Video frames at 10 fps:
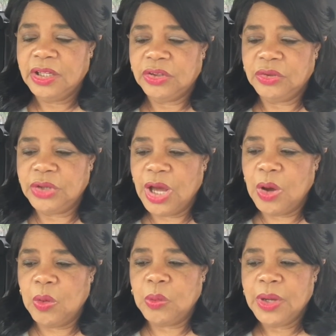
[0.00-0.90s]
you
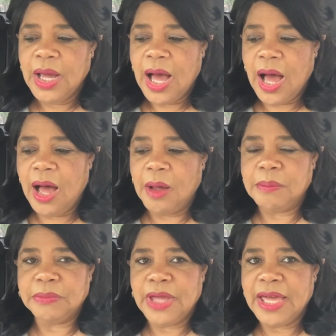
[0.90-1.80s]
know,
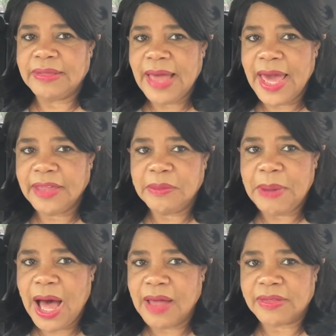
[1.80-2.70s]
and take the
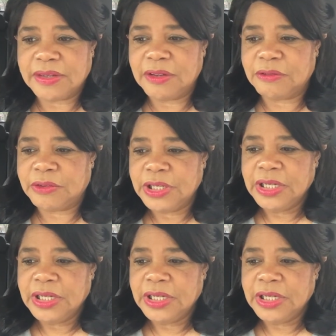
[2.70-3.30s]
positive